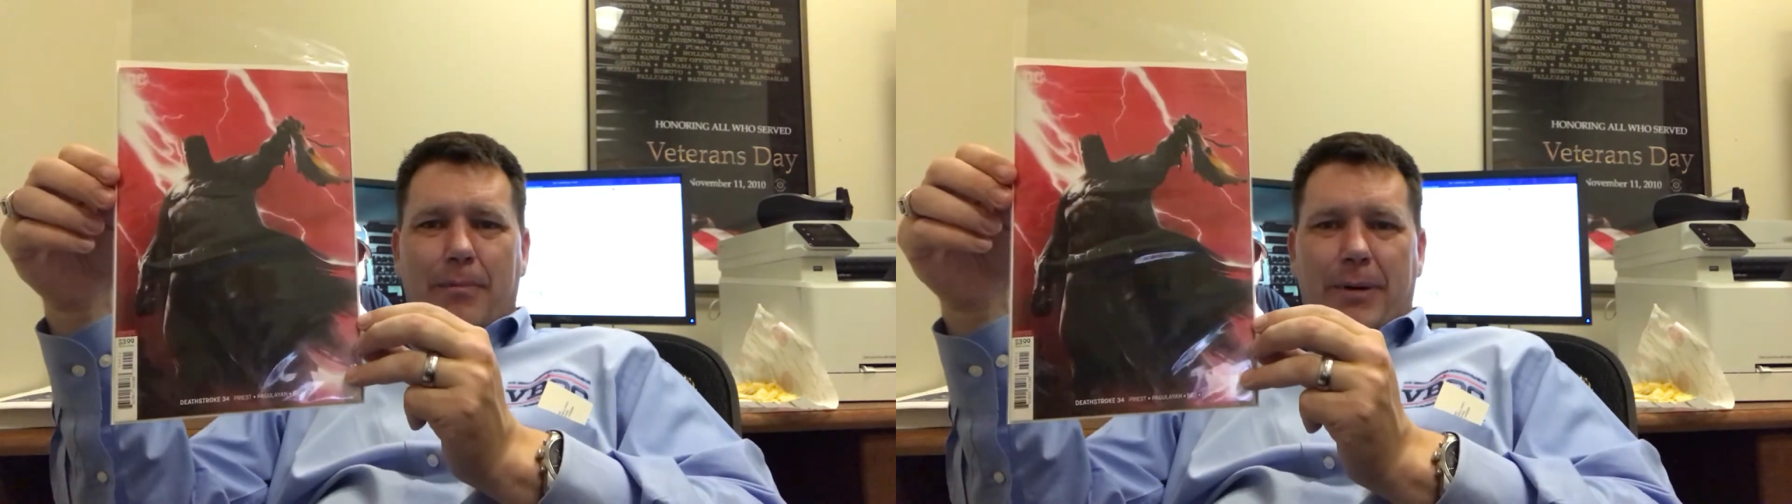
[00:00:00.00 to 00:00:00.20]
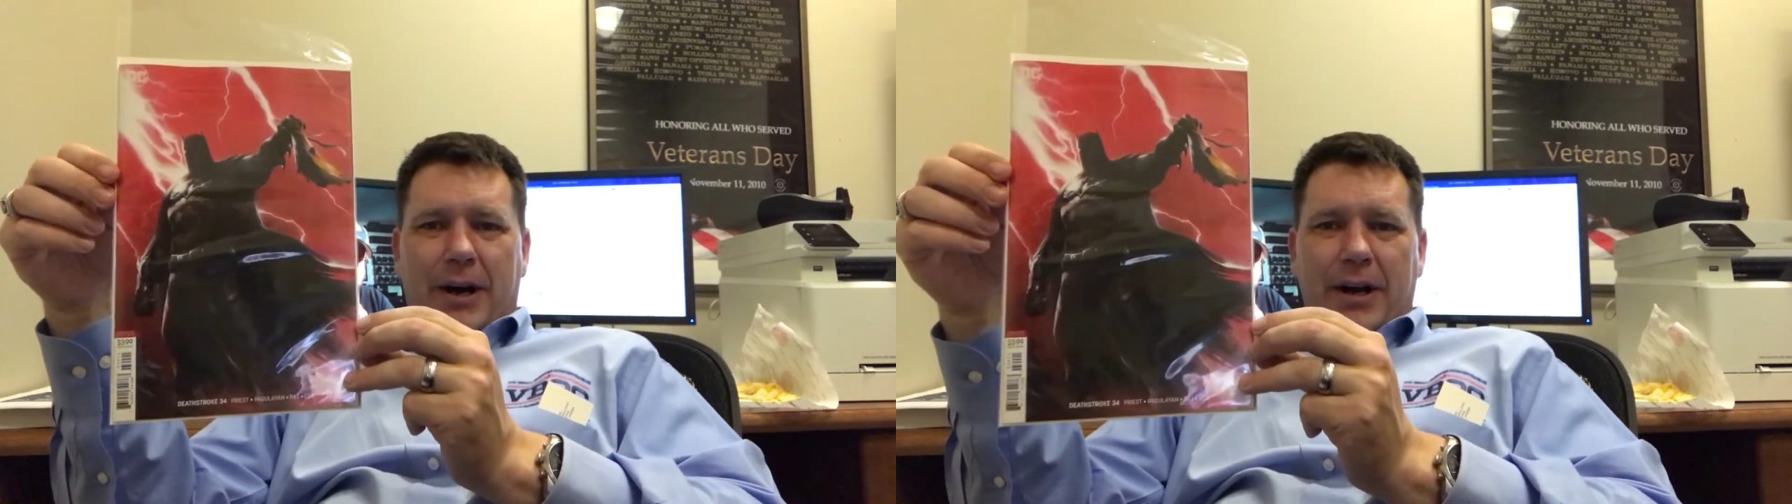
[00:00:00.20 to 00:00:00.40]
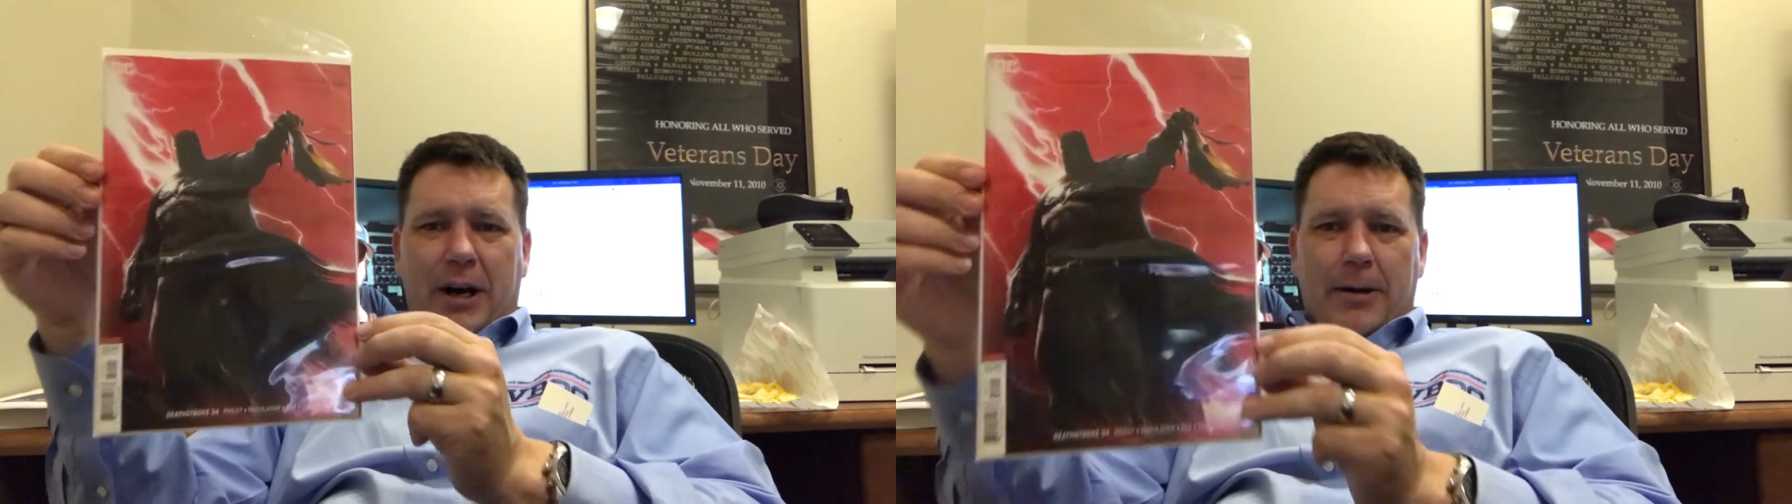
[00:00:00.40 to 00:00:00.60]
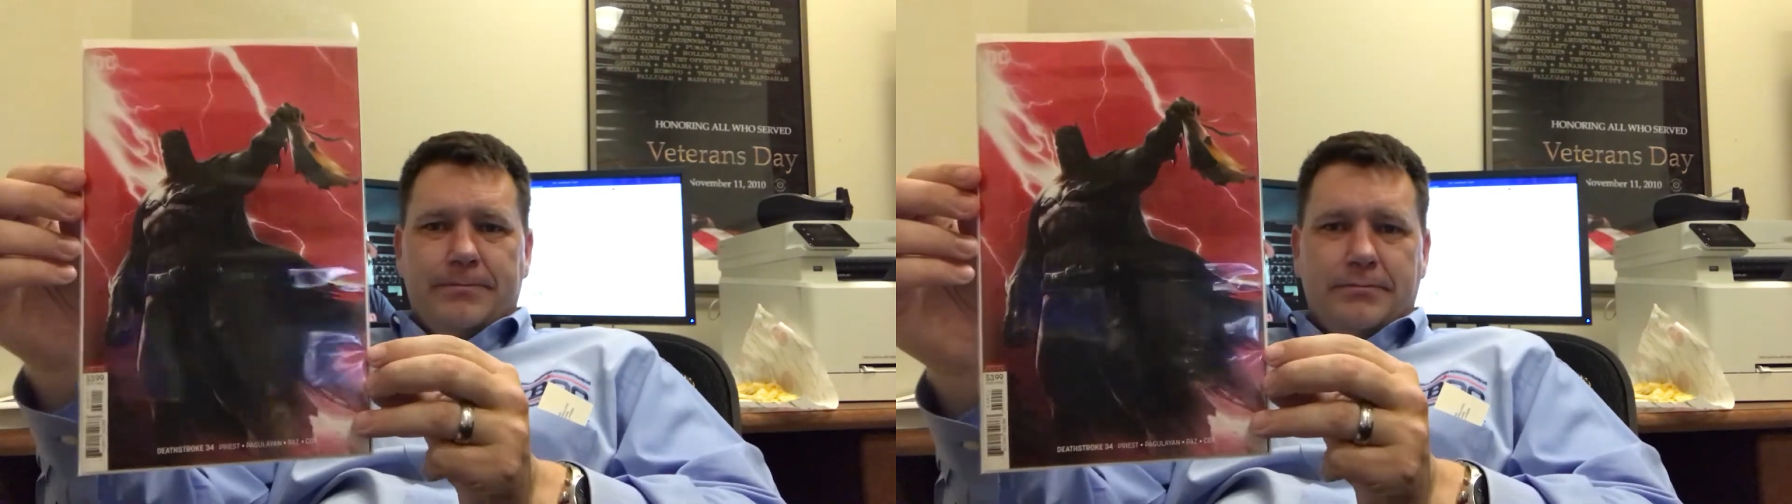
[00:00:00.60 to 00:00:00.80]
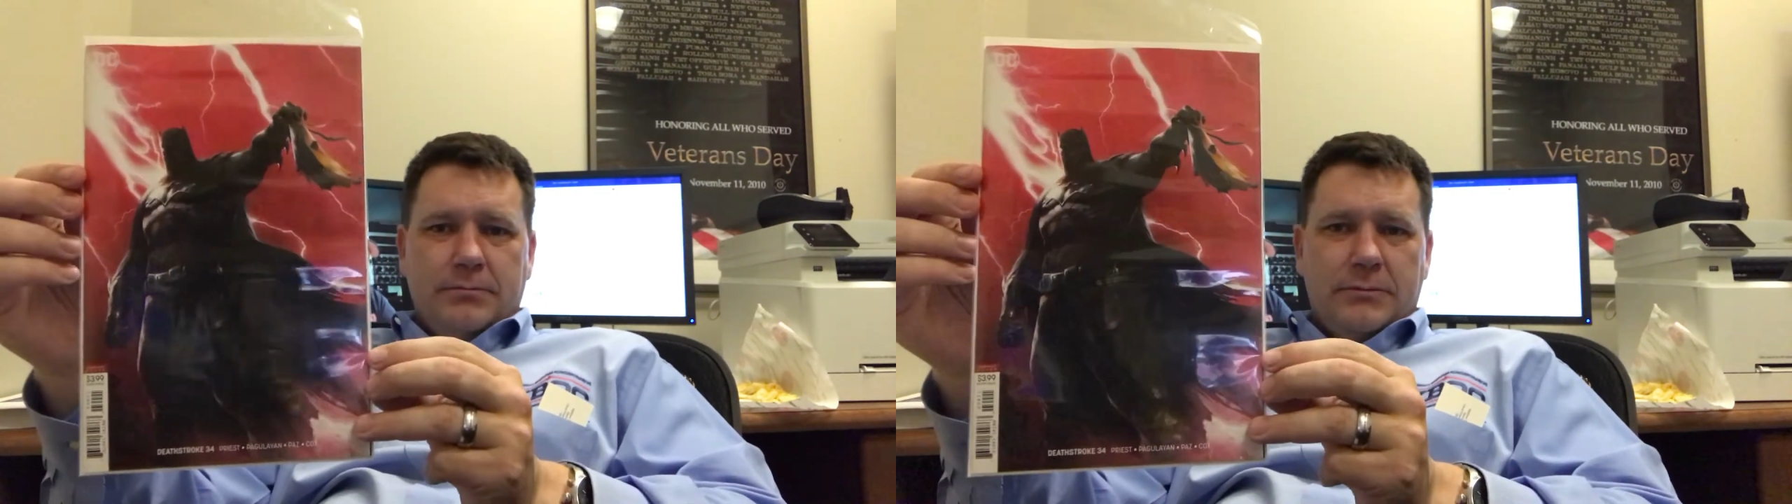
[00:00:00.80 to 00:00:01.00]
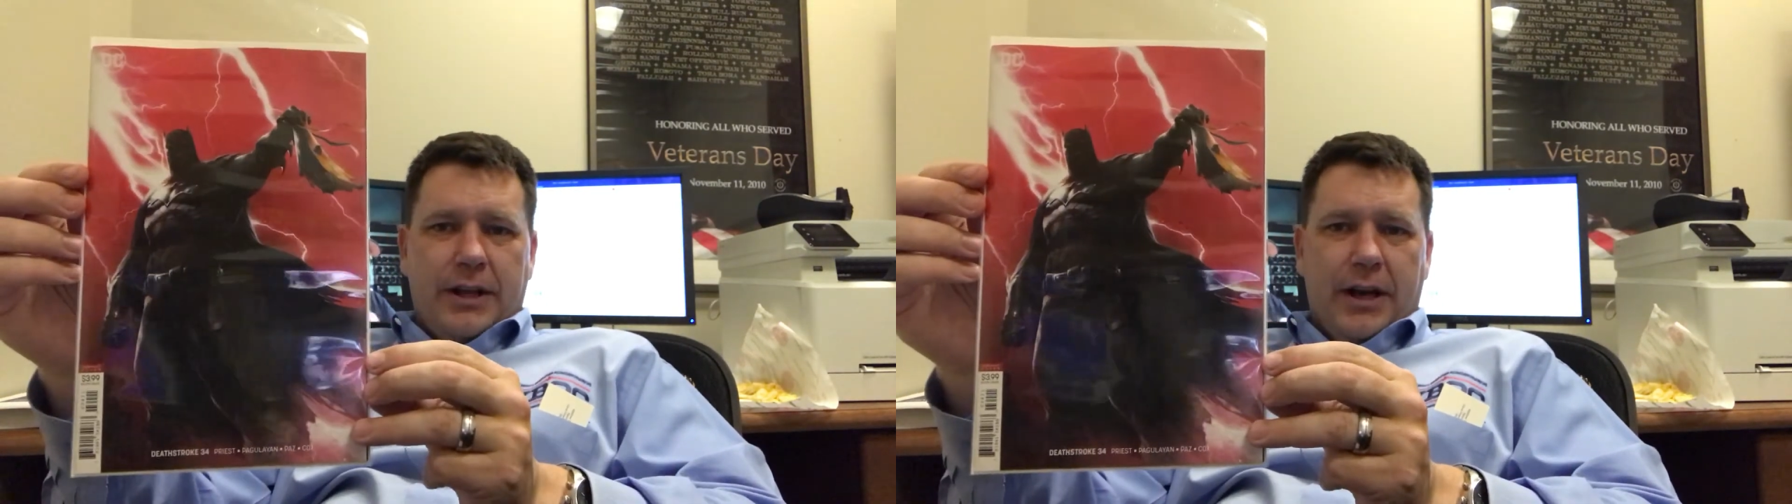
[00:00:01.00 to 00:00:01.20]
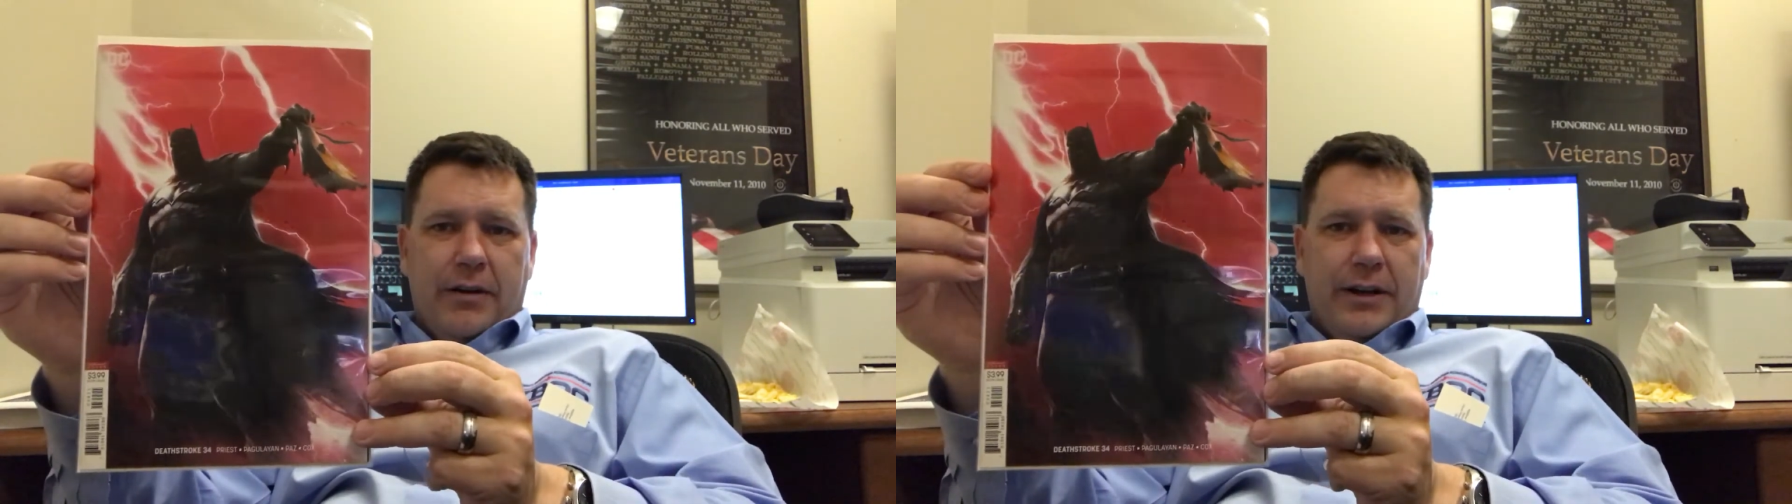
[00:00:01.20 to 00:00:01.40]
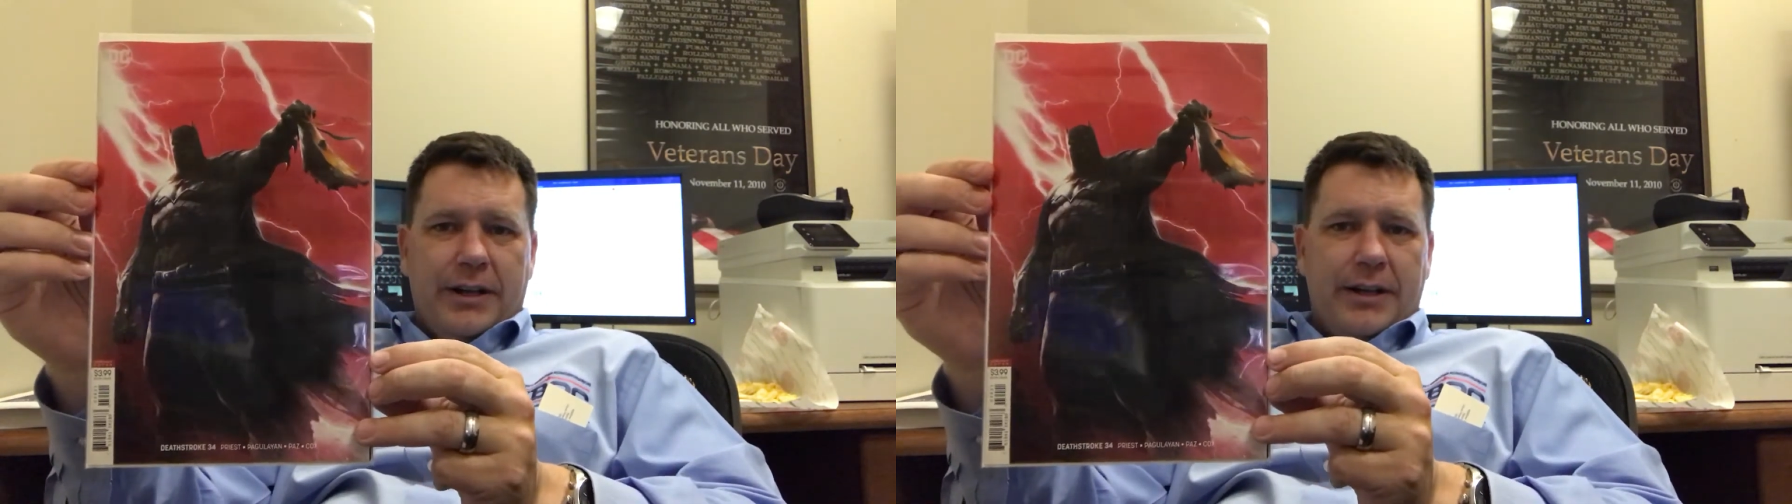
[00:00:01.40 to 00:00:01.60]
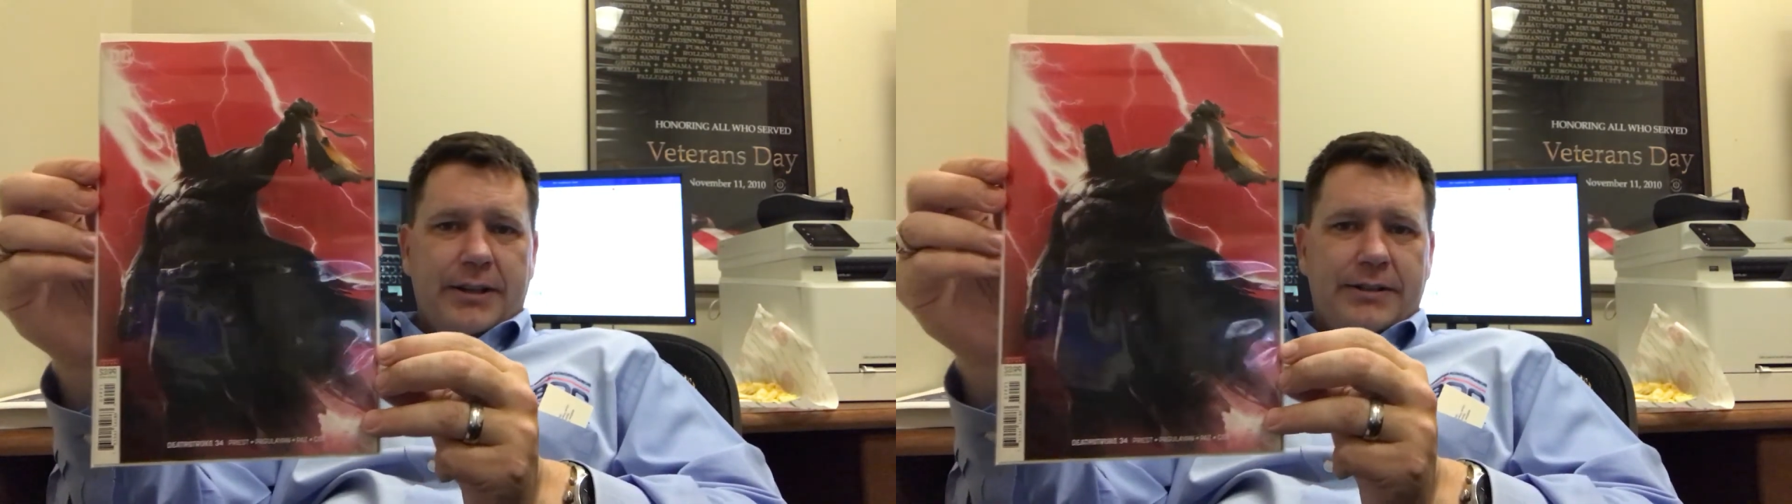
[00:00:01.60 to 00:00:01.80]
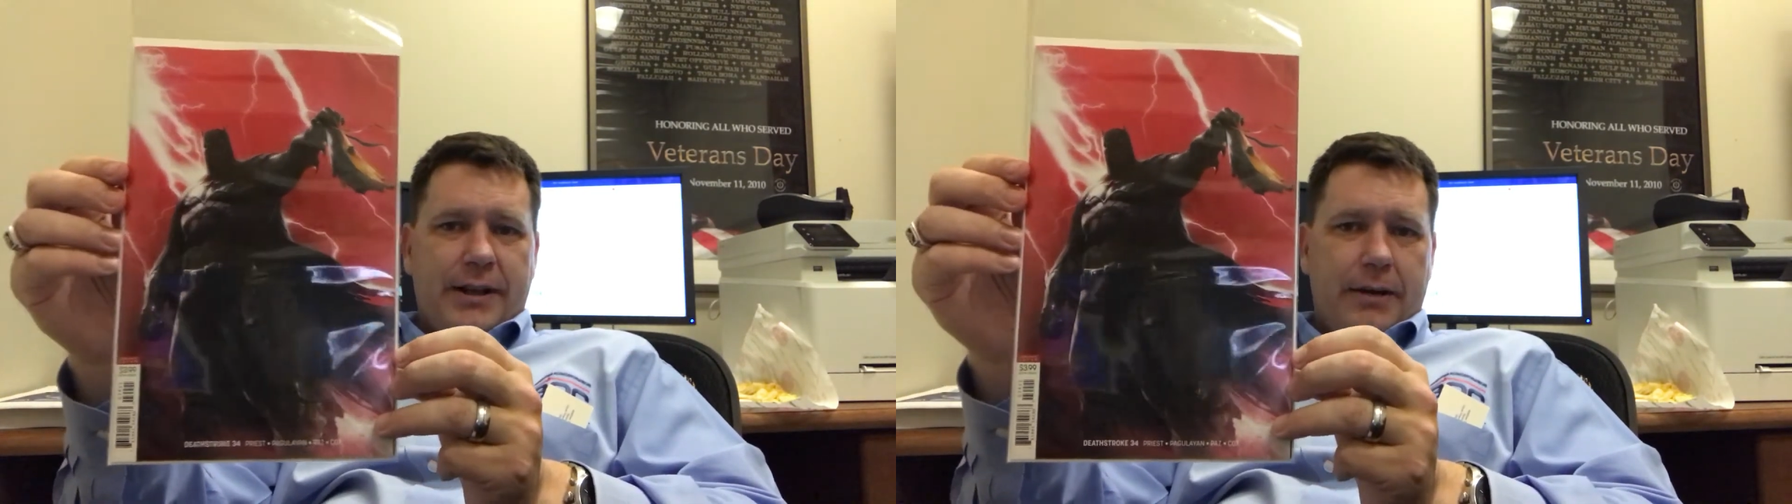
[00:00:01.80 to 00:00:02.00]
but there it is,